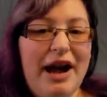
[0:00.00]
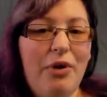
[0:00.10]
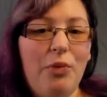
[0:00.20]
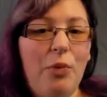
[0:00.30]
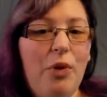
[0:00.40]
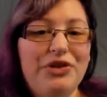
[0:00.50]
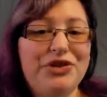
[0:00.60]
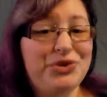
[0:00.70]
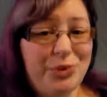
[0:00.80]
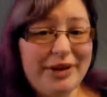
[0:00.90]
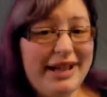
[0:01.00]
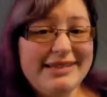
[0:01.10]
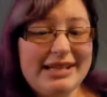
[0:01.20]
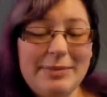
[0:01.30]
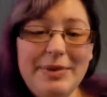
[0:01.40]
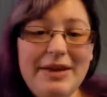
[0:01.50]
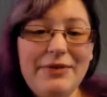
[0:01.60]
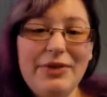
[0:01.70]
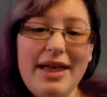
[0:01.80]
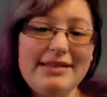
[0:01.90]
out what the storyline's going to be
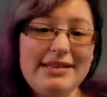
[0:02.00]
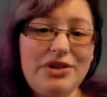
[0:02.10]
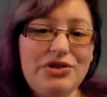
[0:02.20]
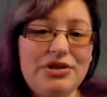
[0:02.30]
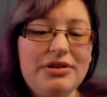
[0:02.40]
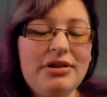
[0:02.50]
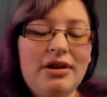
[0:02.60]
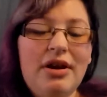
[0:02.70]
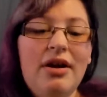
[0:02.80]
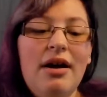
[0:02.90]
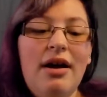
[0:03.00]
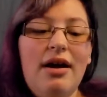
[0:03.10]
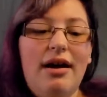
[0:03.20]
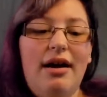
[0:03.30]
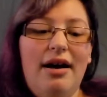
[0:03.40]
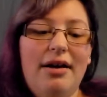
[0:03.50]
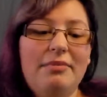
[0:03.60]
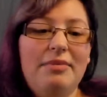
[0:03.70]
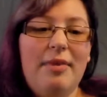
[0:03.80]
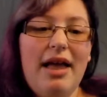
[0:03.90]
for that session,
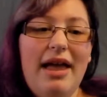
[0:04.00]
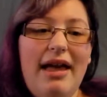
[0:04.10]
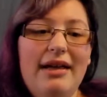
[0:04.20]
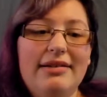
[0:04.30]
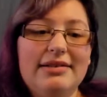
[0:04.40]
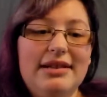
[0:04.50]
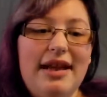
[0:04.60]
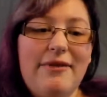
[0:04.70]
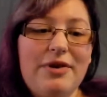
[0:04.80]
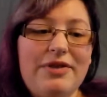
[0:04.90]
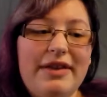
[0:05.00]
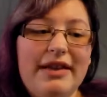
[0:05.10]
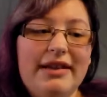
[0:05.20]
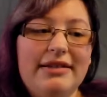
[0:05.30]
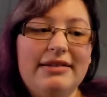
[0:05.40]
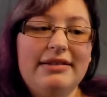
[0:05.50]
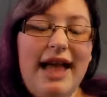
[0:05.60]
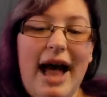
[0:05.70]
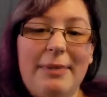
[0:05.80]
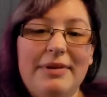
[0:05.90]
and everything
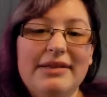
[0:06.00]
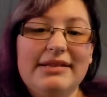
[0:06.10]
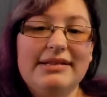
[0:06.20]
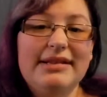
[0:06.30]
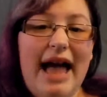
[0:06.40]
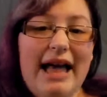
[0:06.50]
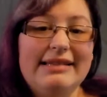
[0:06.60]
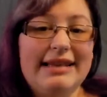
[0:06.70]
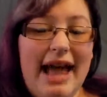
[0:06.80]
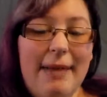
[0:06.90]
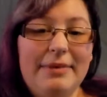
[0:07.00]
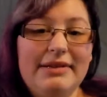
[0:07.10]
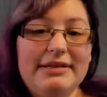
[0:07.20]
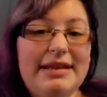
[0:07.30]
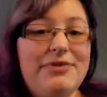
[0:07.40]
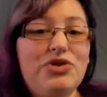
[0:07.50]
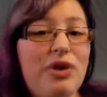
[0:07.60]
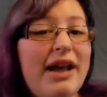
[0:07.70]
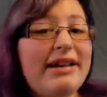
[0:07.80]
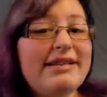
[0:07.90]
happens as it happens. If the
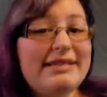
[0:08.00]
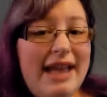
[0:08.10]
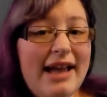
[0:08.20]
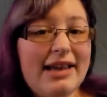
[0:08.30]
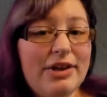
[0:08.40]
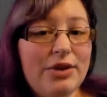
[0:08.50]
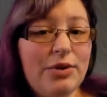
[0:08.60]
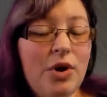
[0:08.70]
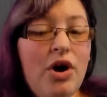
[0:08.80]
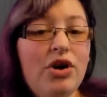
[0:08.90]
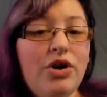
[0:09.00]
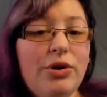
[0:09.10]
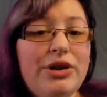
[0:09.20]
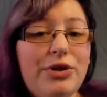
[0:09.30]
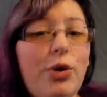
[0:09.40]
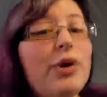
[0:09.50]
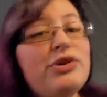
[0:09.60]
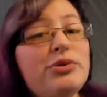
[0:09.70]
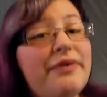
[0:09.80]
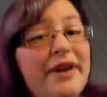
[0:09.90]
dragon is attacking you, you're either going
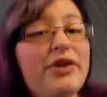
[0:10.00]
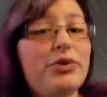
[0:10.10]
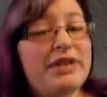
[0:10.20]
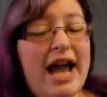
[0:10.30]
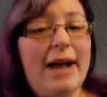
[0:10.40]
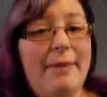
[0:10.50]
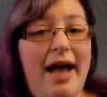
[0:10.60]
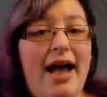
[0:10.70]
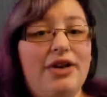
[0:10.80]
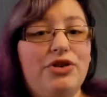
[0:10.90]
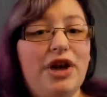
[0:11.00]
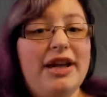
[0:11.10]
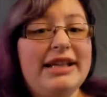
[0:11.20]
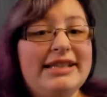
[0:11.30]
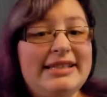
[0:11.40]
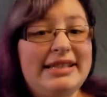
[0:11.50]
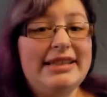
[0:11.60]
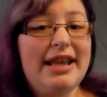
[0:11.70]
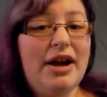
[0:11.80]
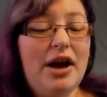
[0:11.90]
to defend or attack back. You're not going to
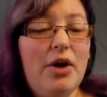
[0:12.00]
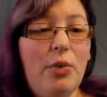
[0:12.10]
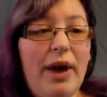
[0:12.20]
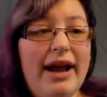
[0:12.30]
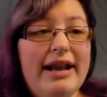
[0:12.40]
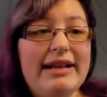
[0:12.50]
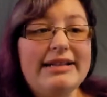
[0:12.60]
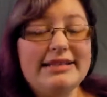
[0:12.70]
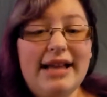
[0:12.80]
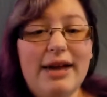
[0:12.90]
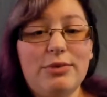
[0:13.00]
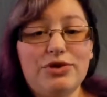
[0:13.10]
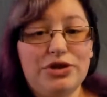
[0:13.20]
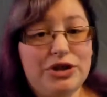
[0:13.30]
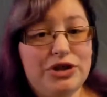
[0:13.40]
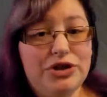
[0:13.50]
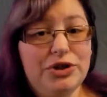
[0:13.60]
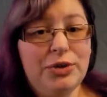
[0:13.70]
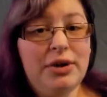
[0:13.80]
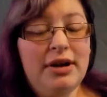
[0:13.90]
sit there and wait and decide what you're going to
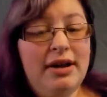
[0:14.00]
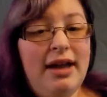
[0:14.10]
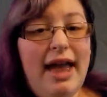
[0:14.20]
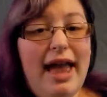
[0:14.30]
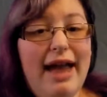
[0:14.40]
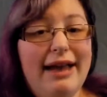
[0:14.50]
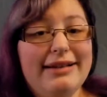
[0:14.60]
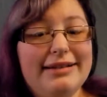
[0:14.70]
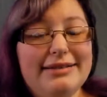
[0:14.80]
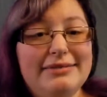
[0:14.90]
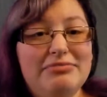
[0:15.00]
do. And